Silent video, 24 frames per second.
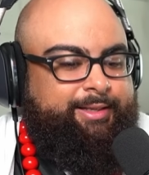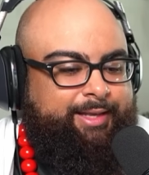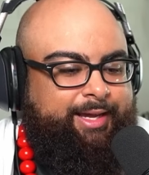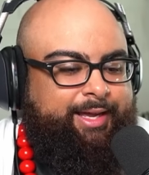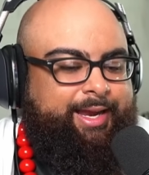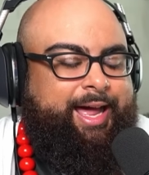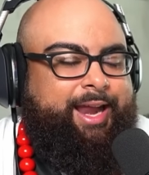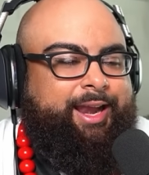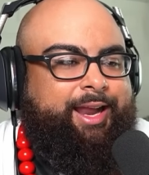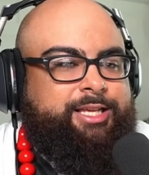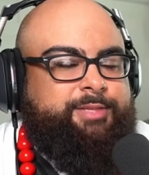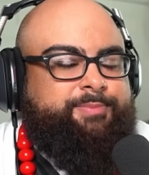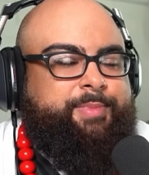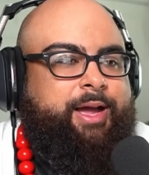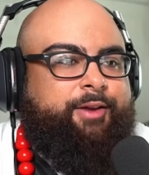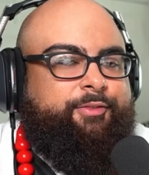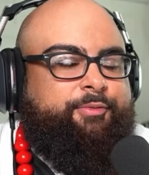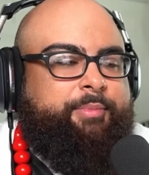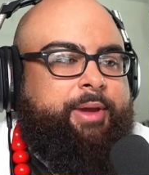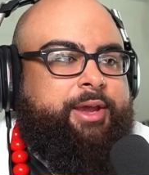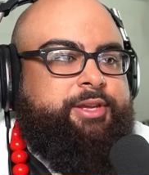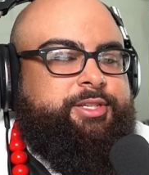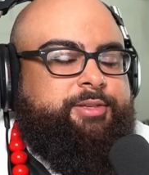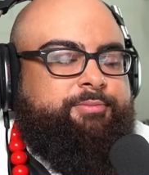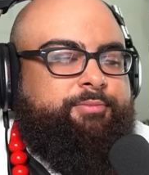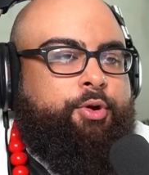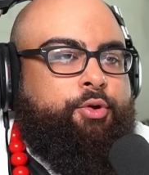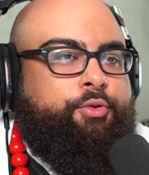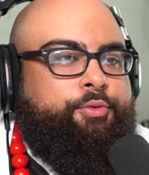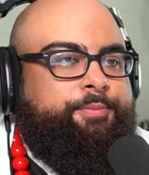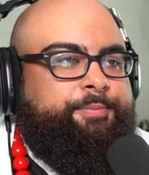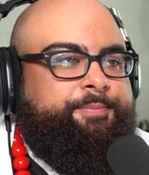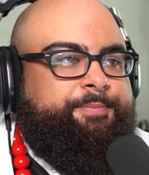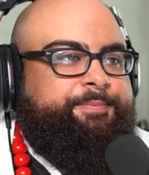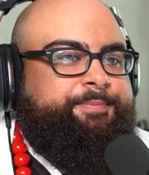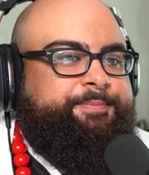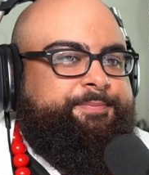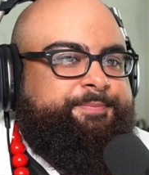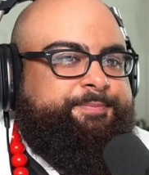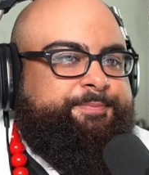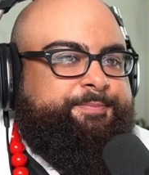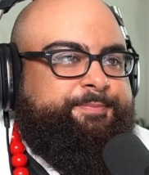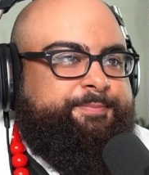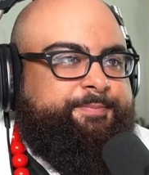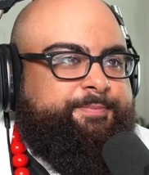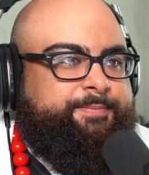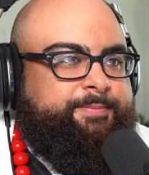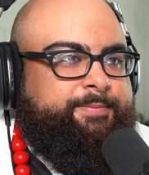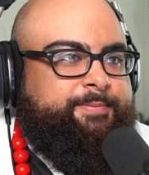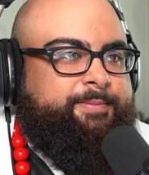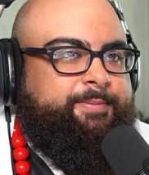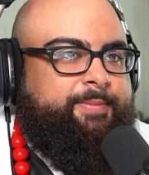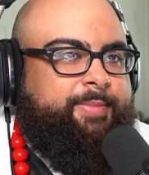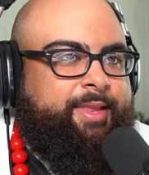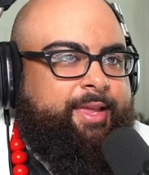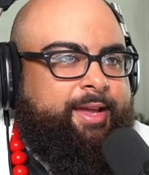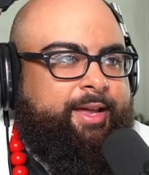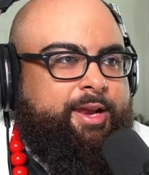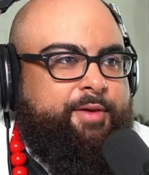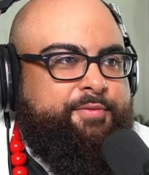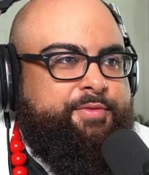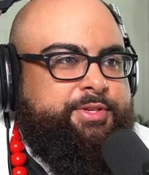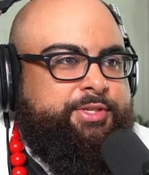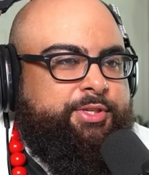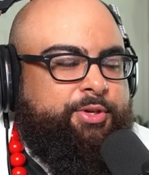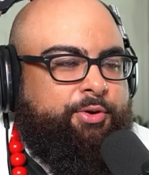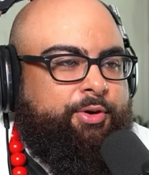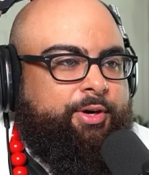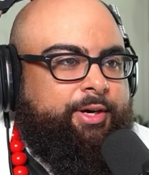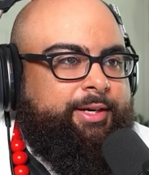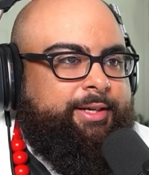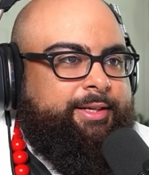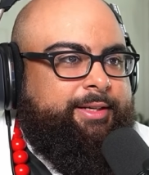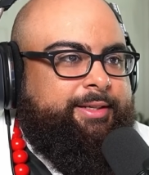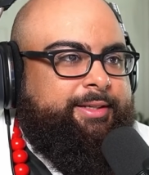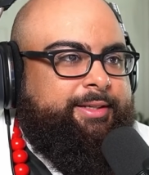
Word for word: Analyze my information, bro. I love this lore.